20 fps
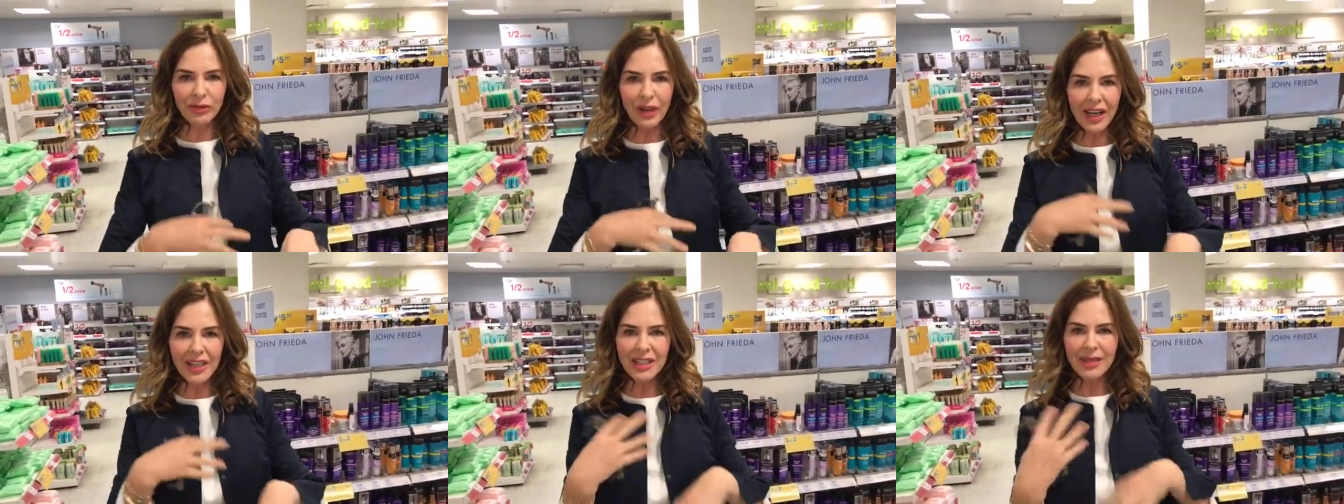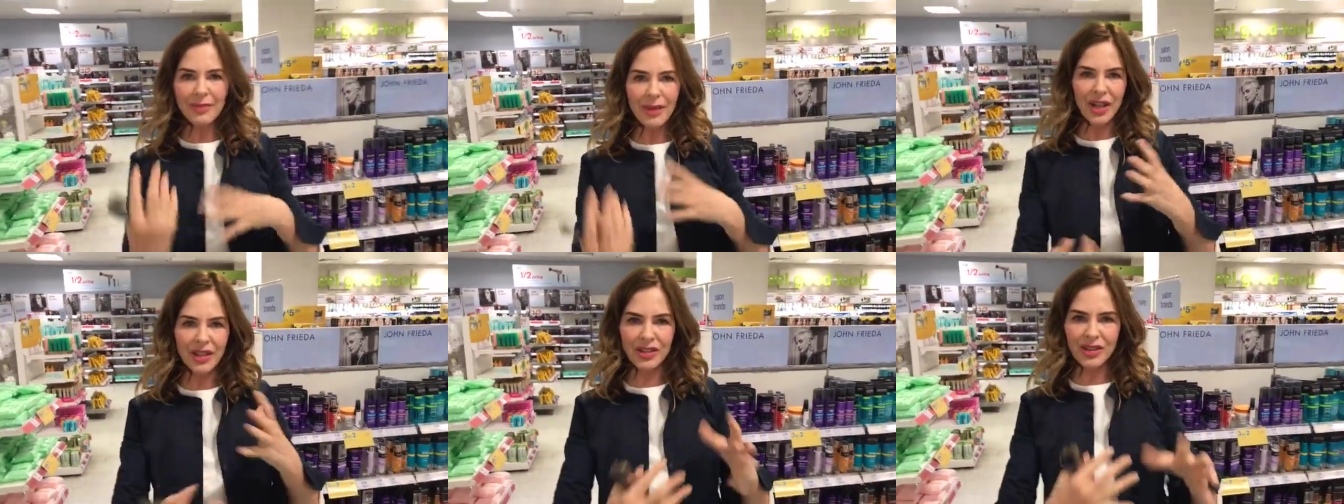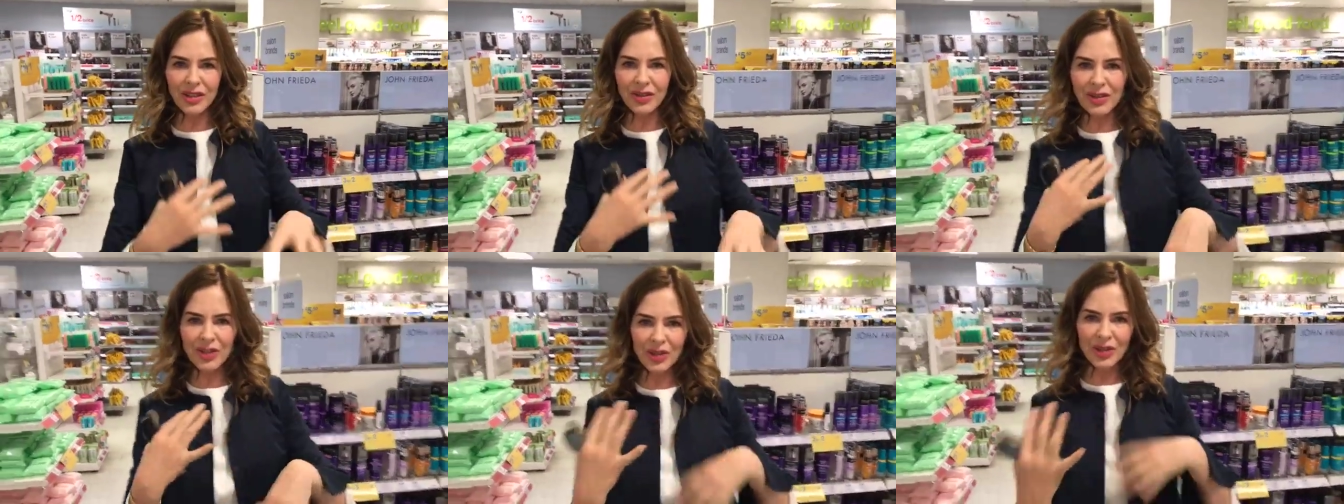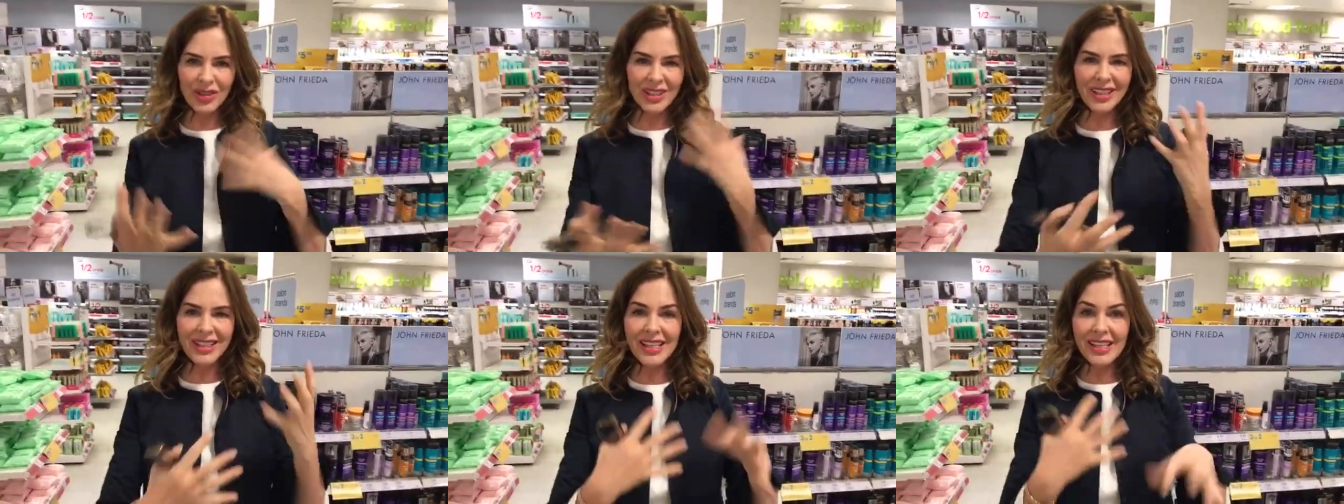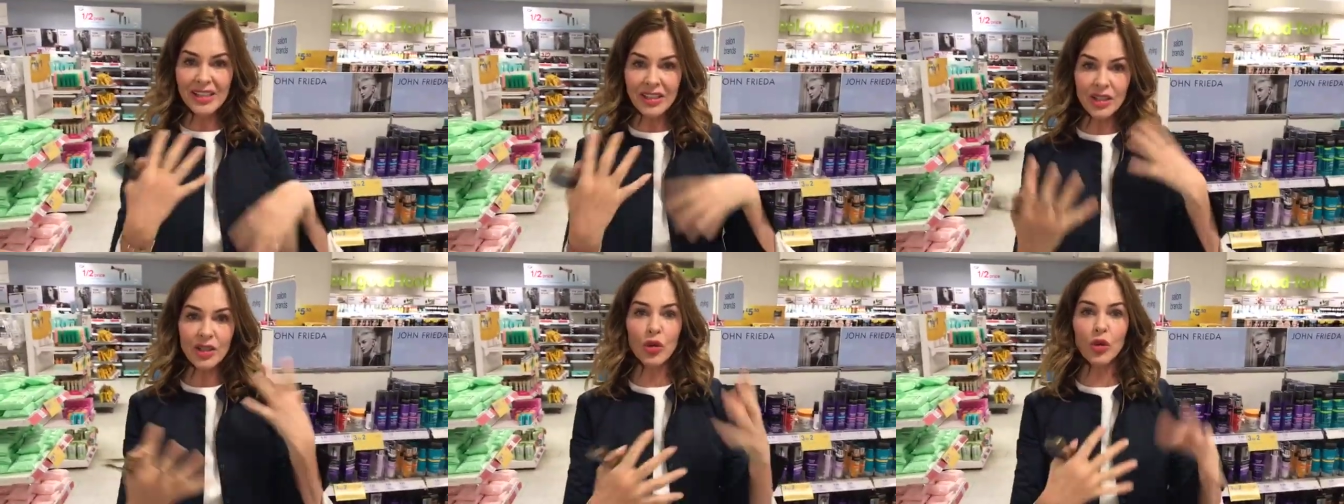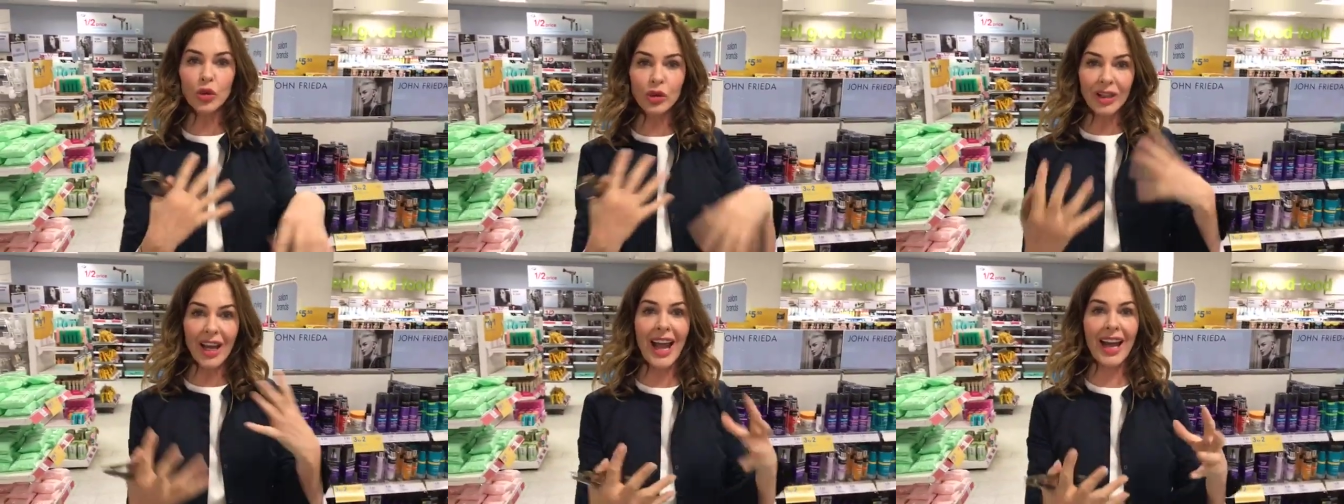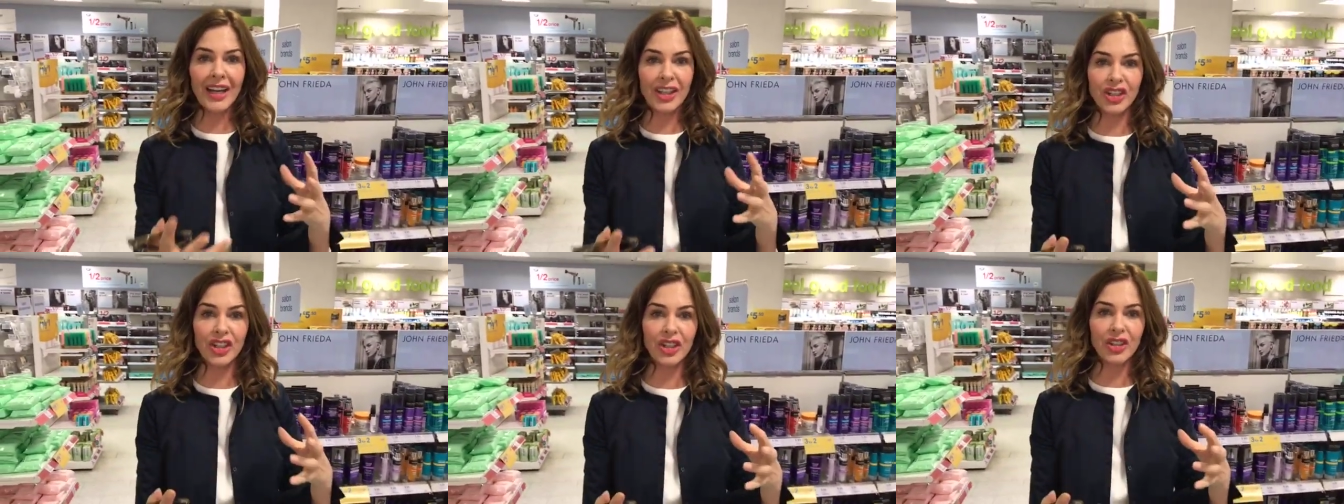right amount of sort of seesaw
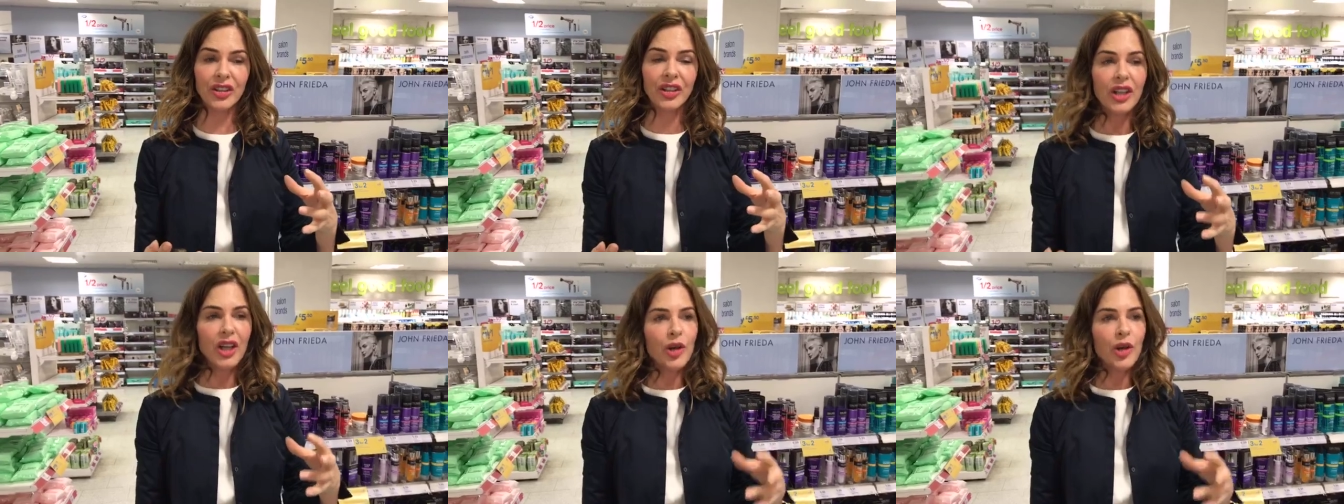action,